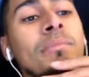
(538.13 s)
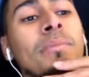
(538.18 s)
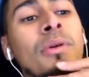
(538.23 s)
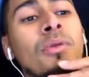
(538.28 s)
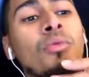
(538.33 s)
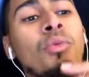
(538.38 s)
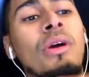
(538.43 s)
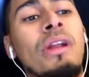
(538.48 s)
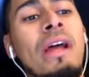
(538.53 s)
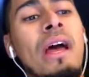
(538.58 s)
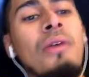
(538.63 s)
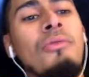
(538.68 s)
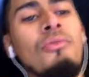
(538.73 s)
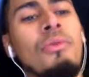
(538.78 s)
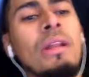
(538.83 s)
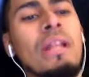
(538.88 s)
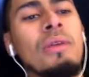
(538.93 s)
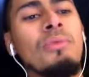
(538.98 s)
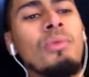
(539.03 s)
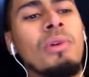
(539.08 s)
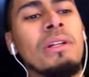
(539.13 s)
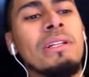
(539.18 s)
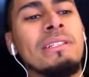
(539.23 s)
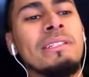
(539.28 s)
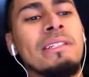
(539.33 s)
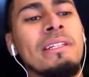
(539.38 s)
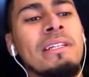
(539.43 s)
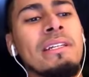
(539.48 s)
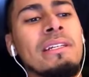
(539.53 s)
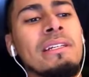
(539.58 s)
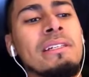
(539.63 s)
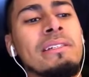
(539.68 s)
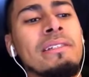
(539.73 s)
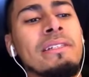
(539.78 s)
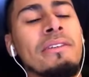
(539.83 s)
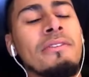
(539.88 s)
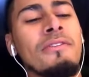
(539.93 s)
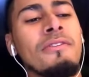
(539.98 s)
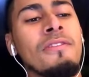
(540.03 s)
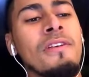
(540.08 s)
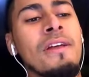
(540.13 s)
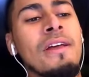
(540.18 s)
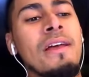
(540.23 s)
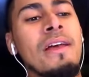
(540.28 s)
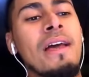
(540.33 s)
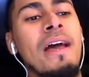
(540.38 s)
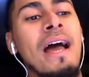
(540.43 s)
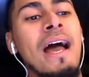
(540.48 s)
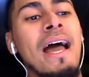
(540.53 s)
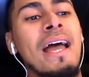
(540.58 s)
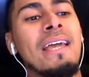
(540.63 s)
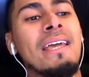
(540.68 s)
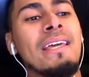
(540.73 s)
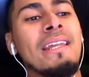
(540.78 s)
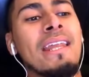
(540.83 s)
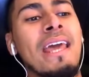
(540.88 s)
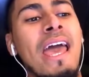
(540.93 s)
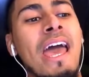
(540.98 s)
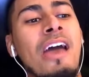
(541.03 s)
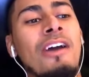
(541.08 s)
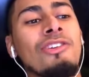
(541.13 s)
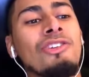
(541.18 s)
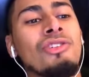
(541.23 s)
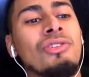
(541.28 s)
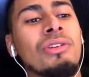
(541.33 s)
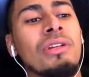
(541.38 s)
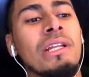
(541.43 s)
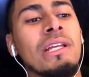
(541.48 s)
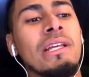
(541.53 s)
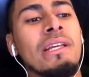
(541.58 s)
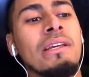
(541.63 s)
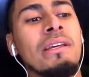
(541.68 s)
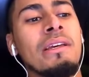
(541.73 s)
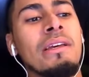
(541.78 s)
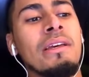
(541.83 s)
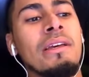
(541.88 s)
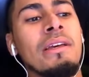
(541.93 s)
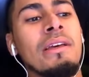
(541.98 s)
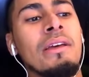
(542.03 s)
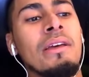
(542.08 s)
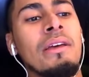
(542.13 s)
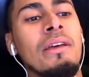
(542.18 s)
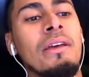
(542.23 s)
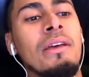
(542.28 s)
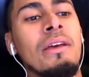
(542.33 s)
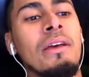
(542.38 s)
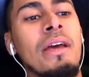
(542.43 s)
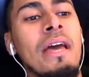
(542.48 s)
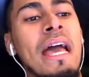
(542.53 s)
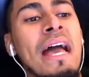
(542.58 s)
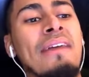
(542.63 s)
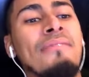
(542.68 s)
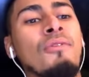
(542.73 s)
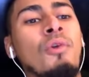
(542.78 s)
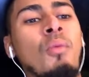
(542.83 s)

But what I really want to see is if I can actually have a